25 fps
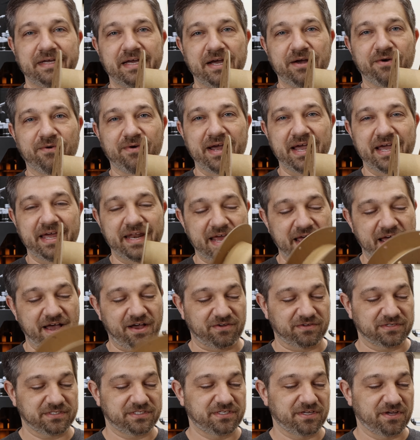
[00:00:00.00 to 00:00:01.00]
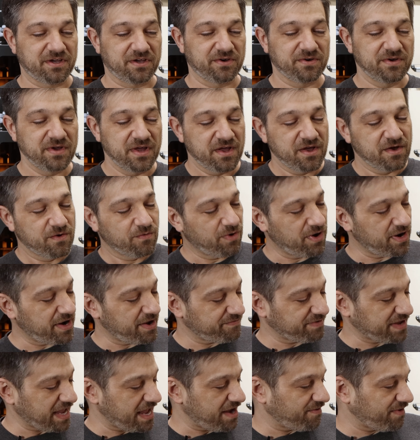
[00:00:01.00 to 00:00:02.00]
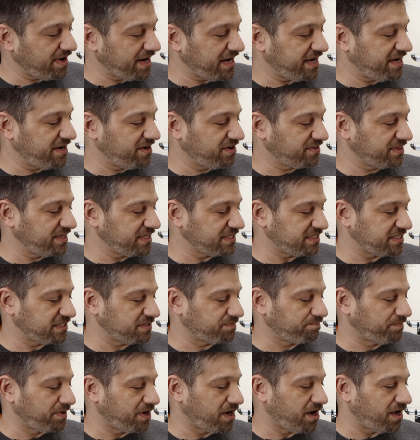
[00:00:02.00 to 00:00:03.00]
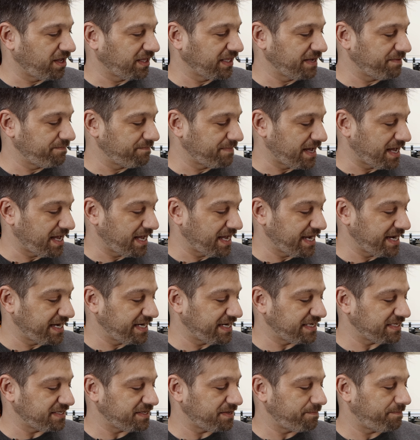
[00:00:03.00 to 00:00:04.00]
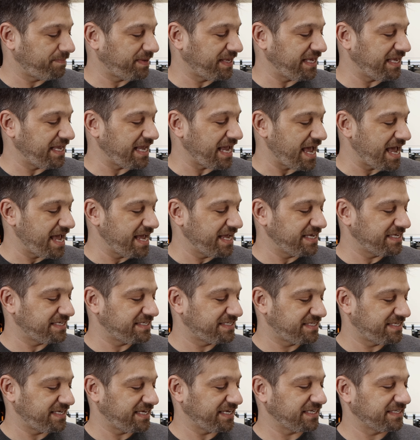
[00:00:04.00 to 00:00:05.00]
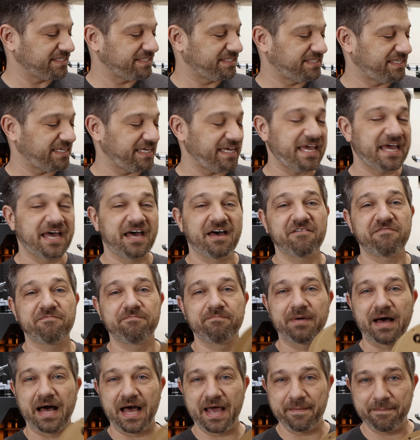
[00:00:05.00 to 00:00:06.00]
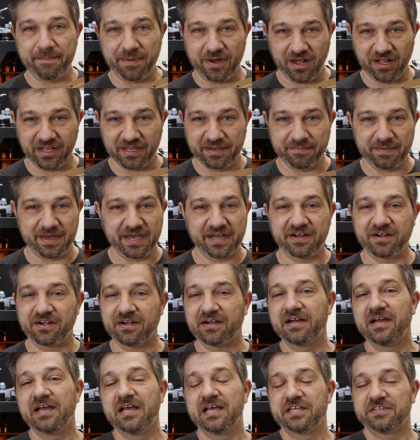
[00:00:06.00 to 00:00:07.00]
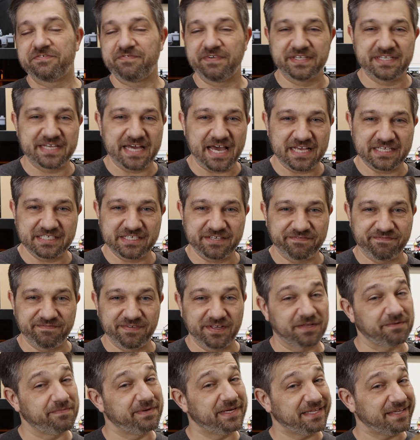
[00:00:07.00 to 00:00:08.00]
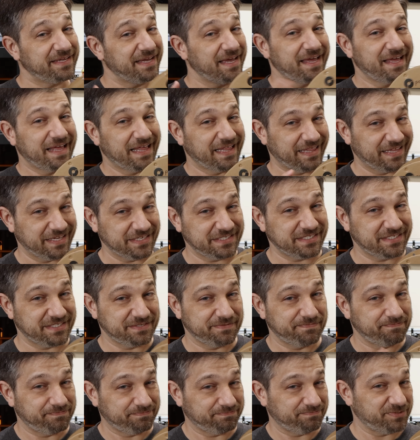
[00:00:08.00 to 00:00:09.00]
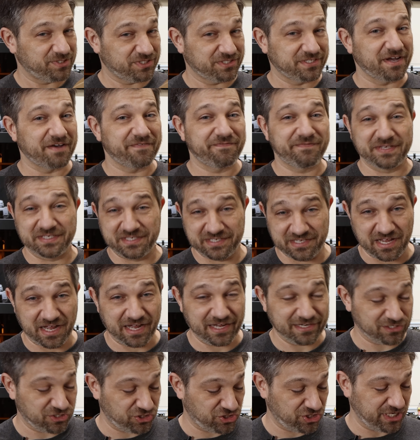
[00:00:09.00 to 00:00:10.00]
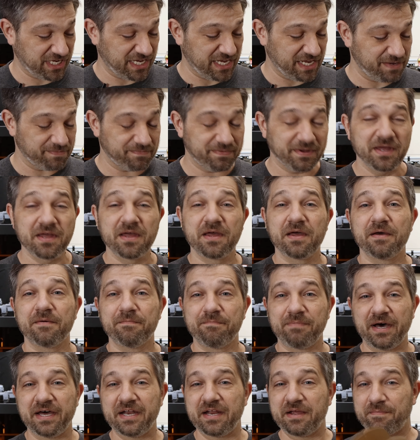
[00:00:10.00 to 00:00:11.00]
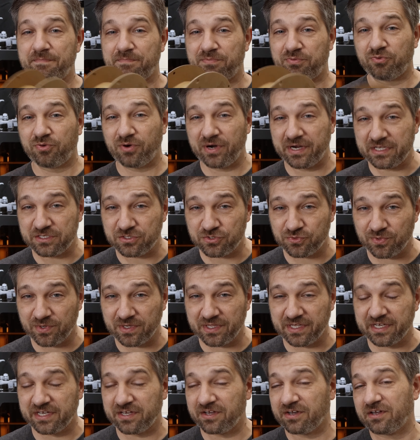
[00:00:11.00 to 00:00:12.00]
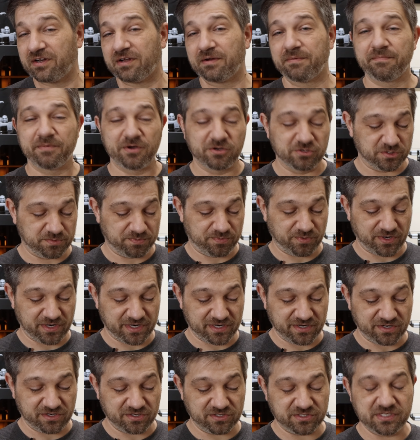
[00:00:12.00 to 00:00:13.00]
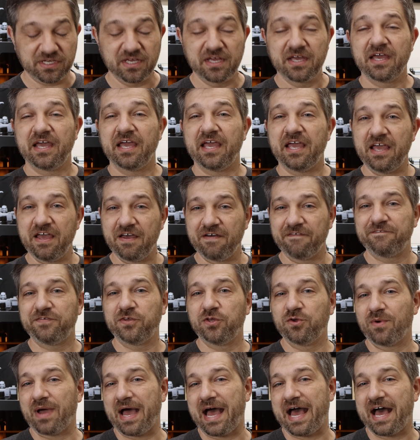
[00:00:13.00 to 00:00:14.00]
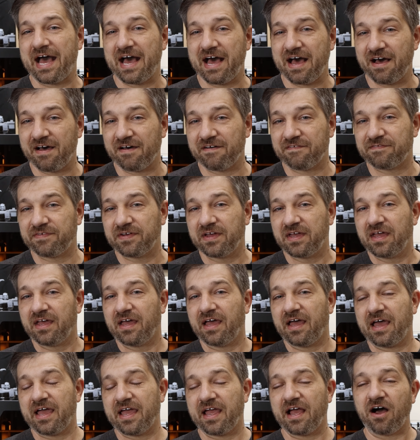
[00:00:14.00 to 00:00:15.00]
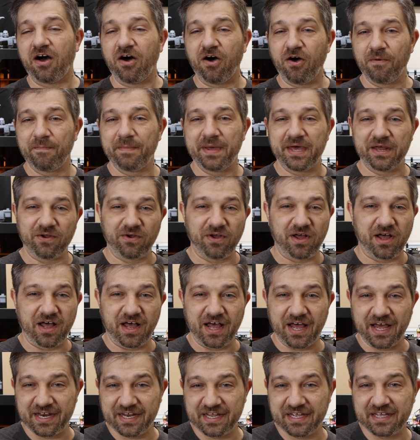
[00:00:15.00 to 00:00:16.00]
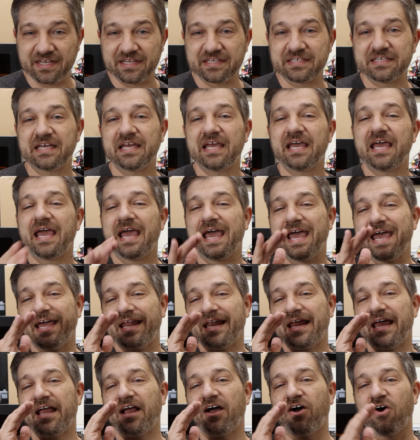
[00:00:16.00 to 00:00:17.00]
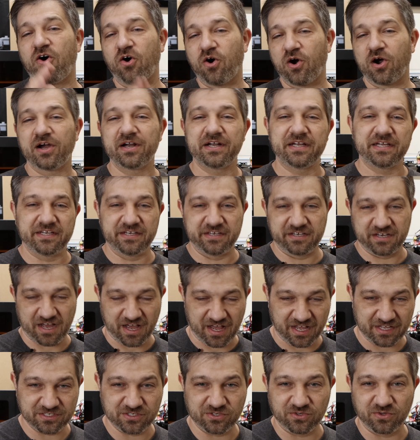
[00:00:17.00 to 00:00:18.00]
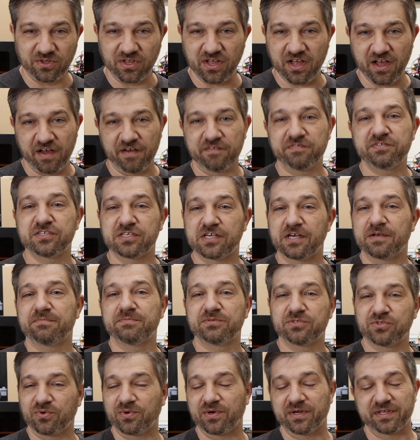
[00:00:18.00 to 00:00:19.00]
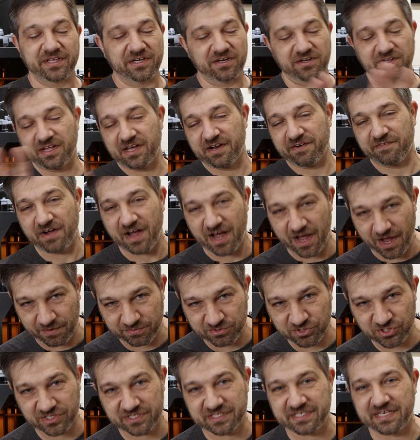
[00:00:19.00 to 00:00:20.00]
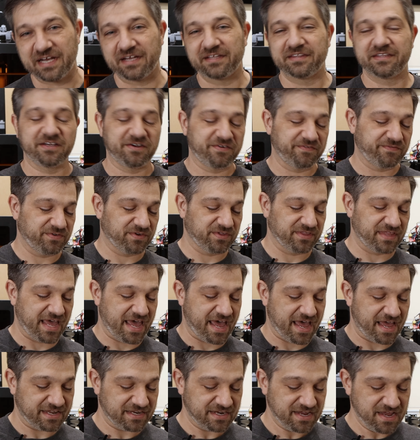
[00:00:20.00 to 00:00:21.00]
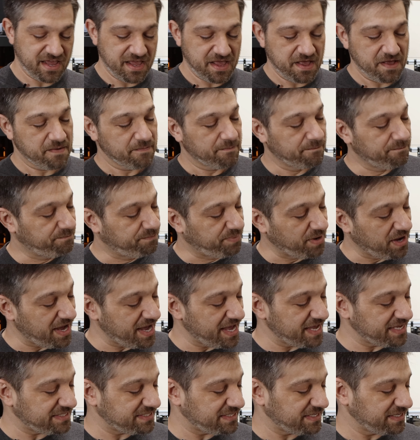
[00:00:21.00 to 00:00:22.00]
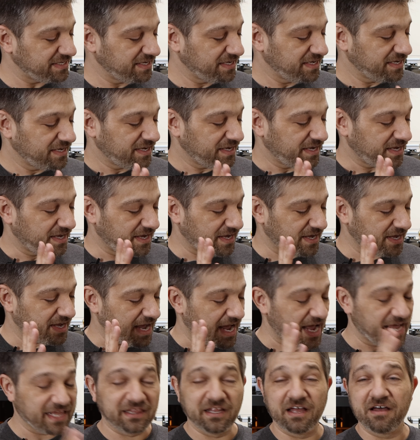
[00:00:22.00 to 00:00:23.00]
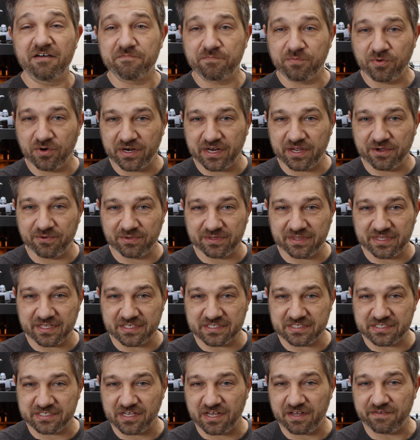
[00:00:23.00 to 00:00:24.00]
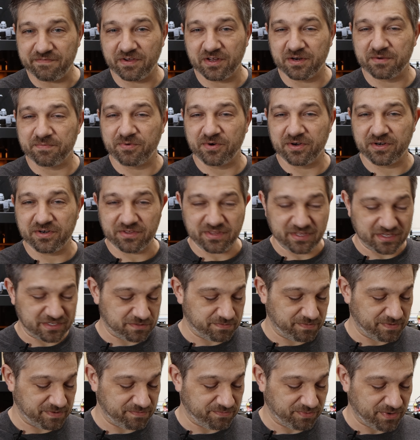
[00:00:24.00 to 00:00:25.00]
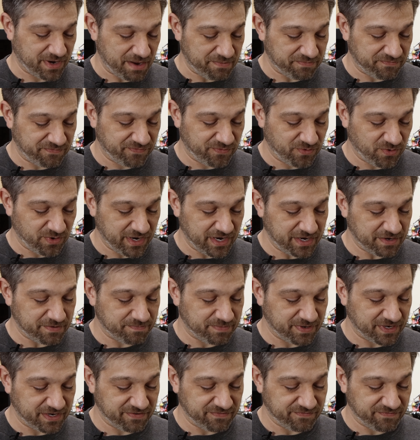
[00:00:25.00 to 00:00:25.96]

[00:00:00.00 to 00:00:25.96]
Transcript: ran out. So what I've got right here, this is Polymaker PA6CF by Polymaker. It's fantastic filament. This stuff is not cheap, but it prints really good on most printers if you have a all metal hot end and a hardened nozzle of some sort. There are a lot of options out there for that. But I love printing with this stuff on a printer that's been prepped for it, but